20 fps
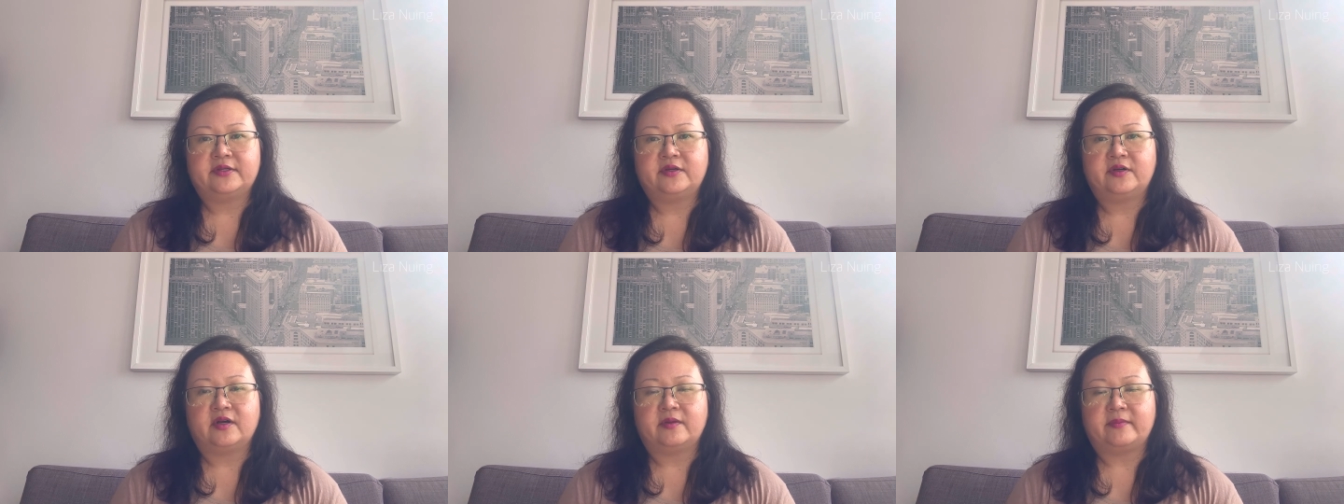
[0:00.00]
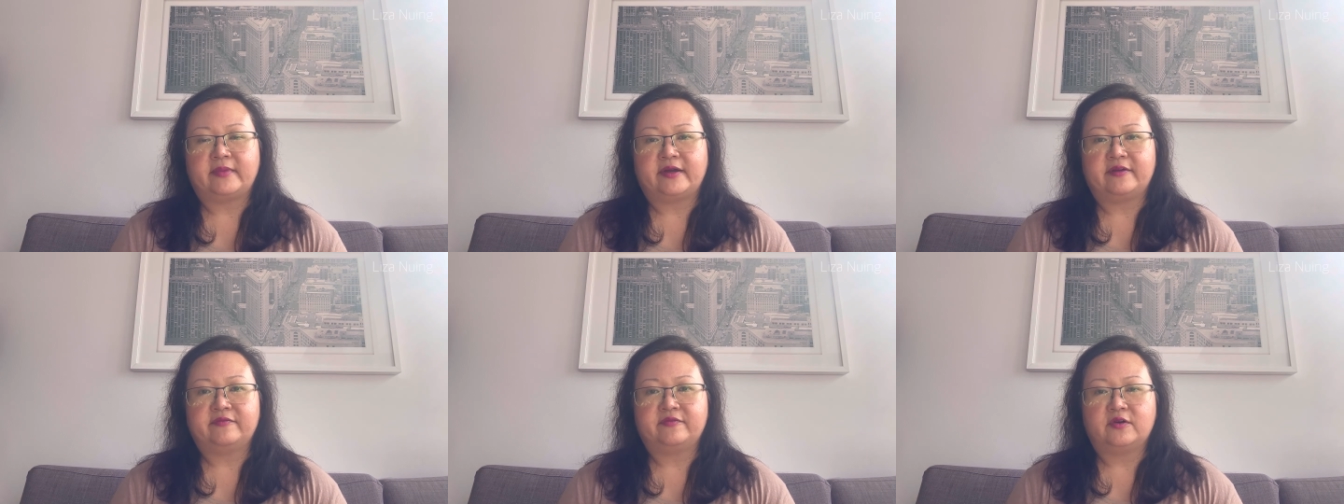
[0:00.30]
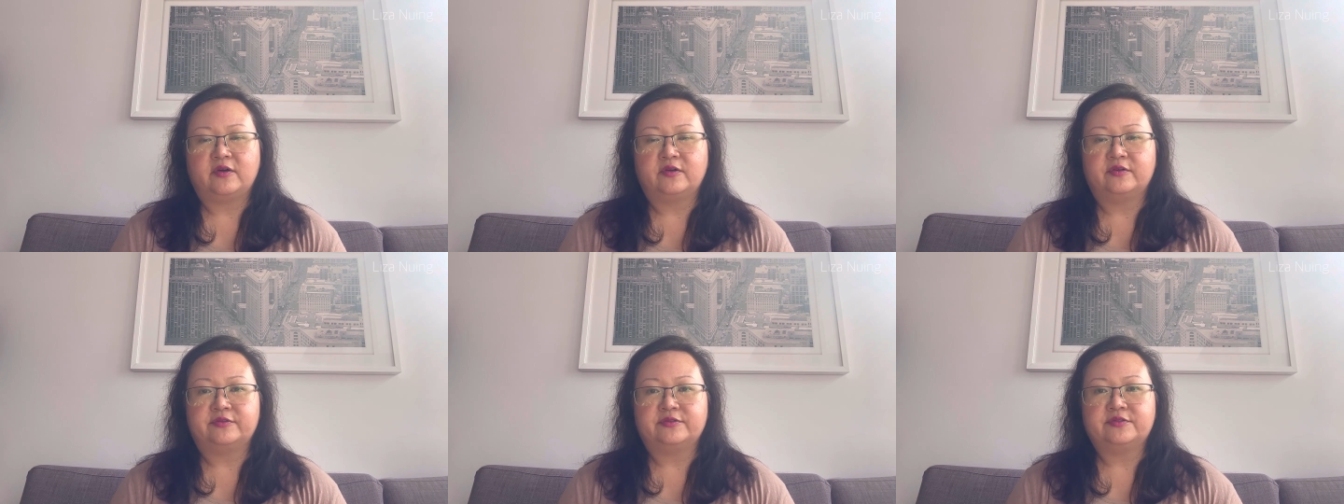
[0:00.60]
on my
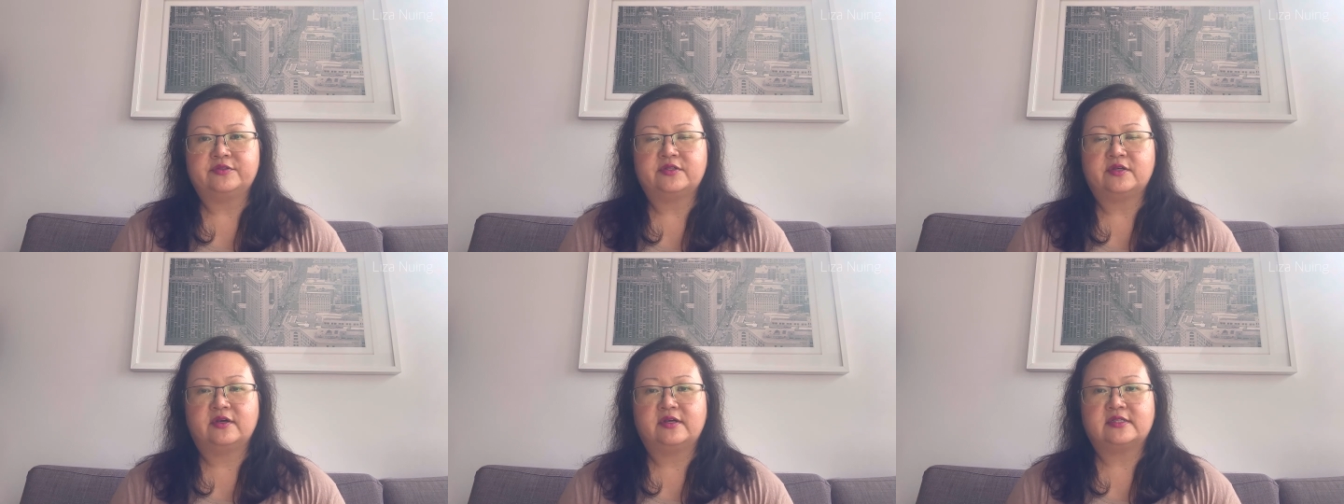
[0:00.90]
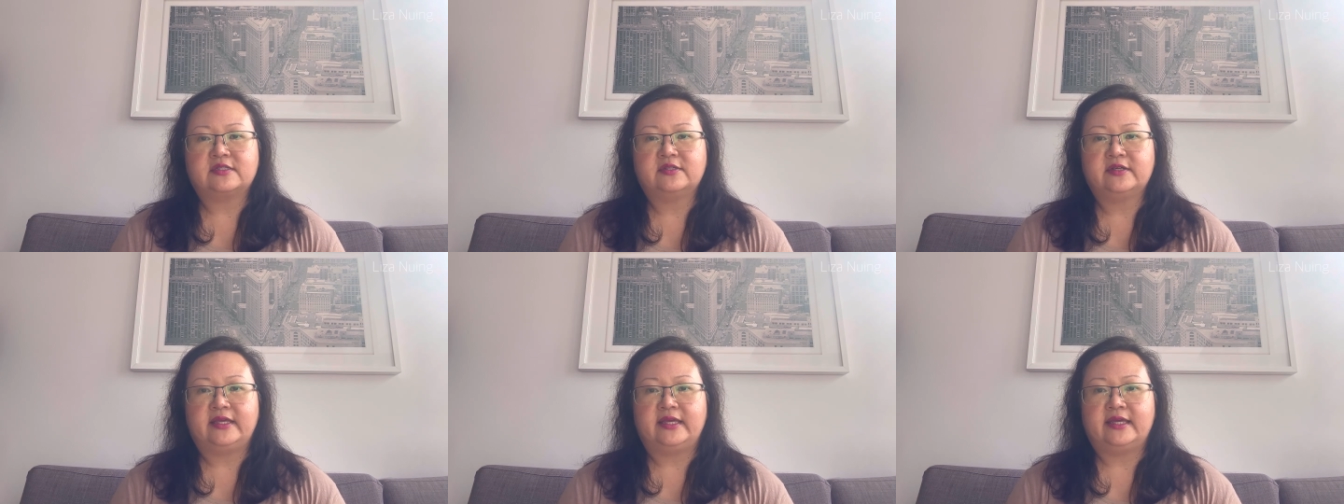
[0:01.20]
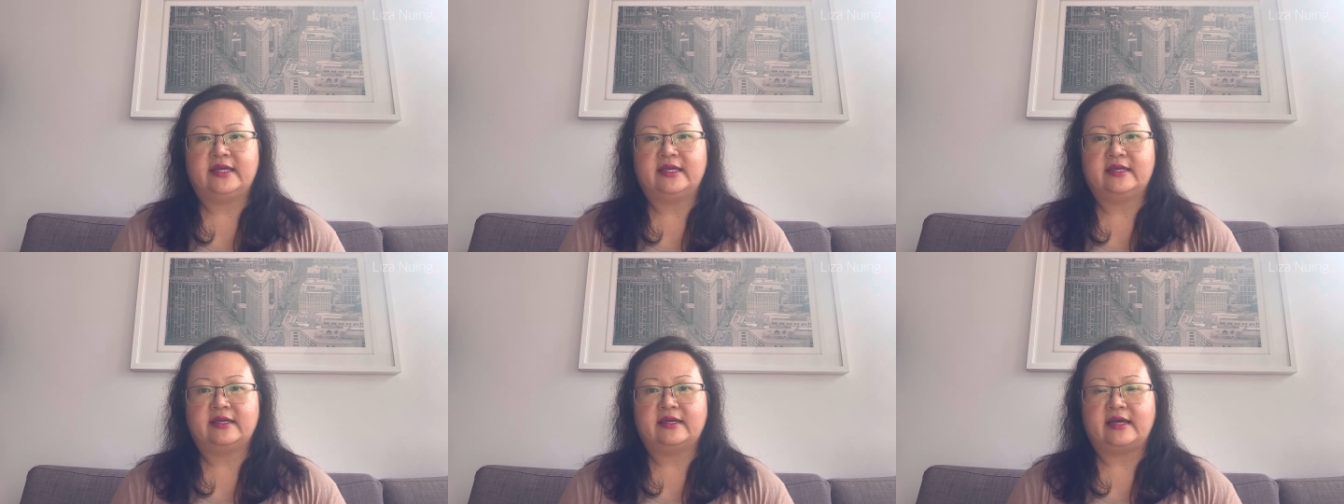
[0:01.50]
phone, so I was
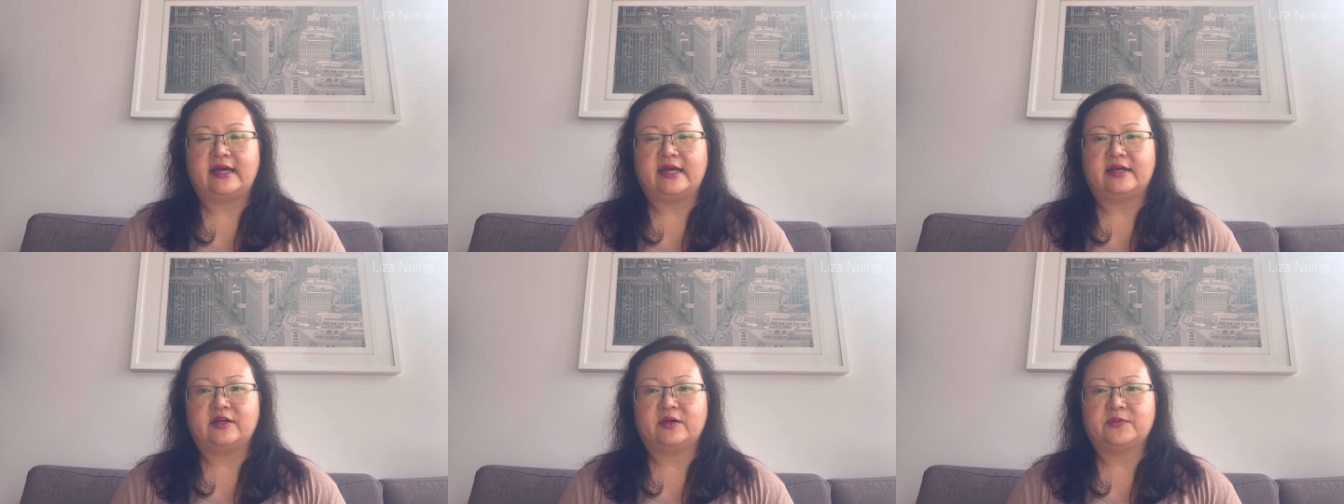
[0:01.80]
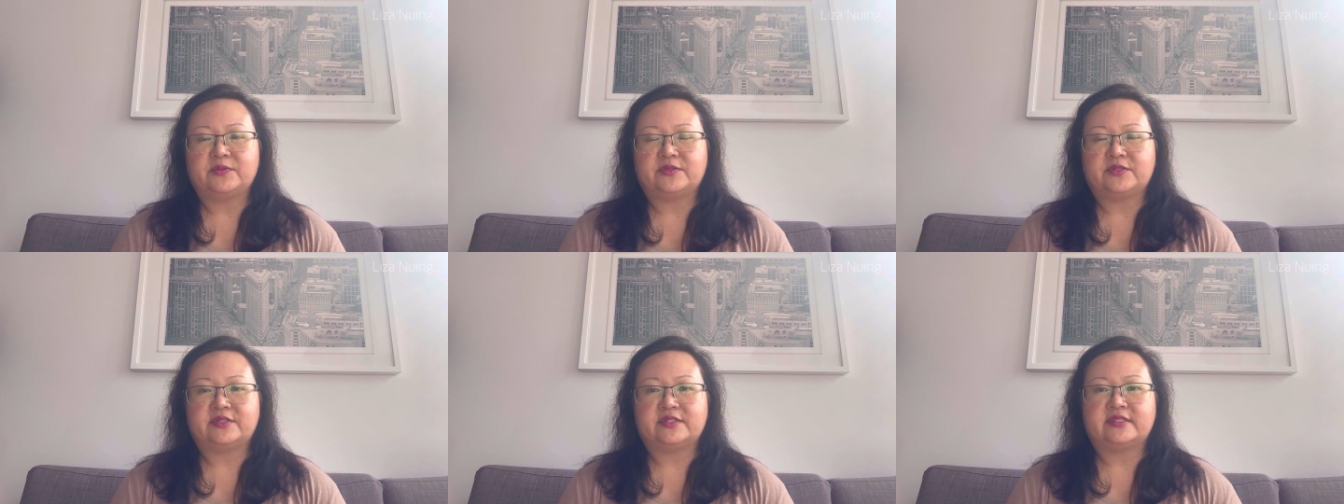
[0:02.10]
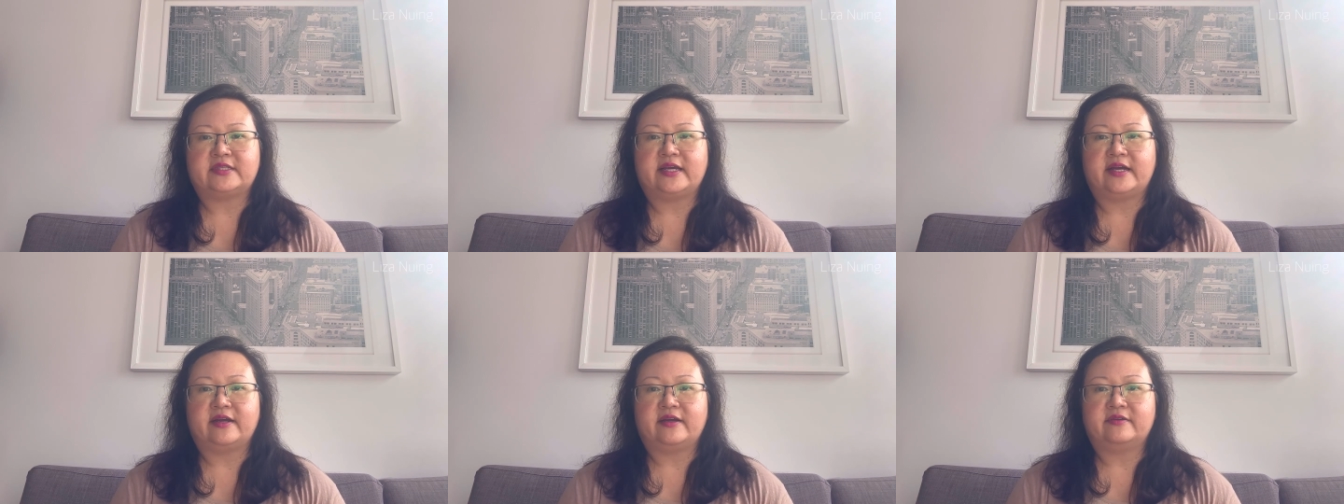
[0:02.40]
looking at options
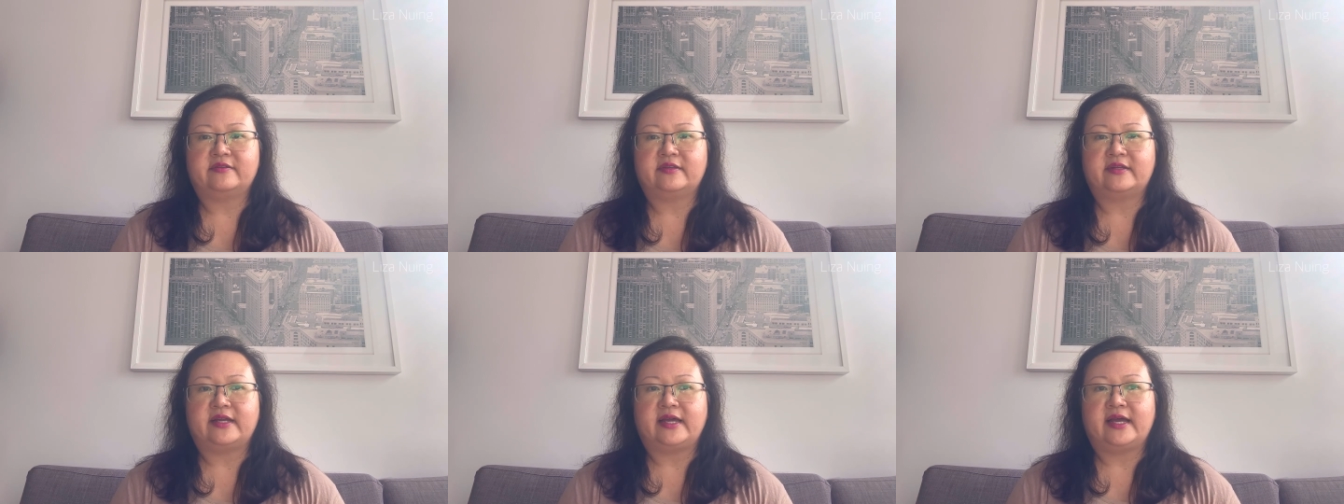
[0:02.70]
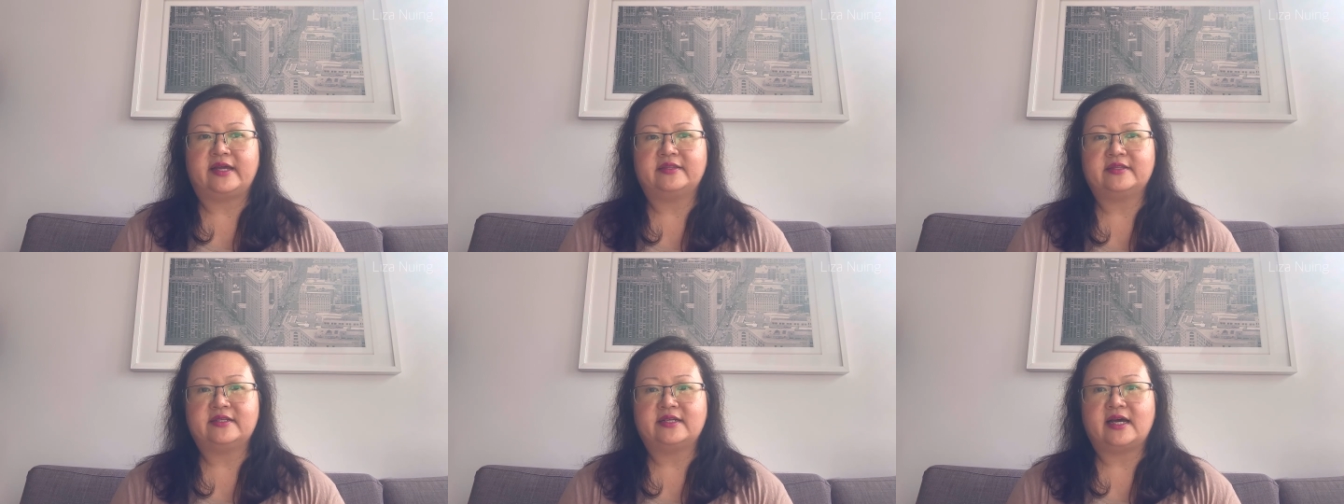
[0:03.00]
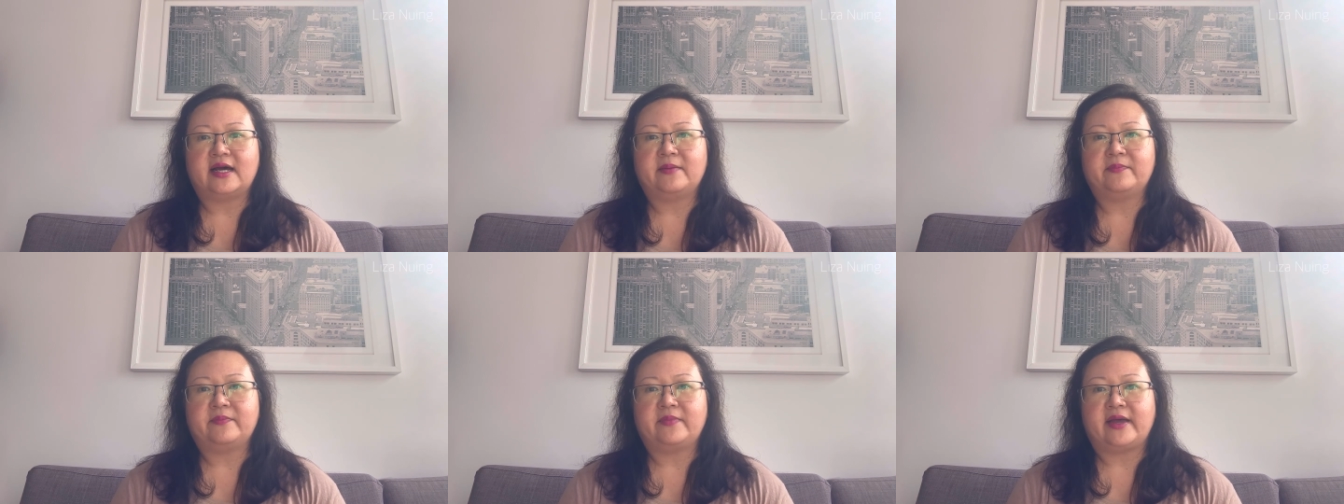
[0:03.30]
there, and then I ended
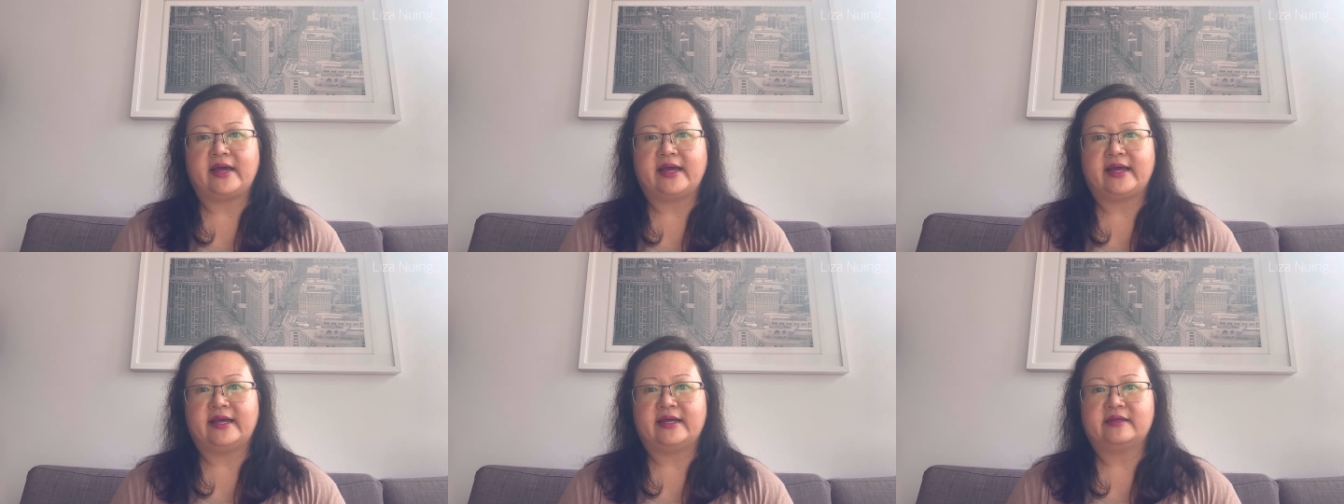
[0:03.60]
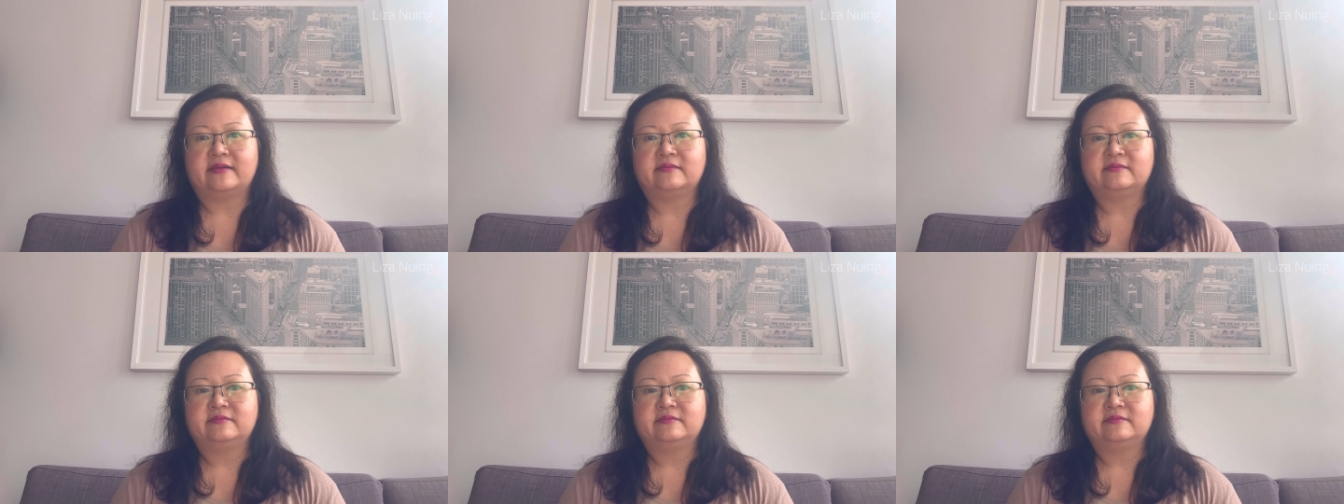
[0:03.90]
up at,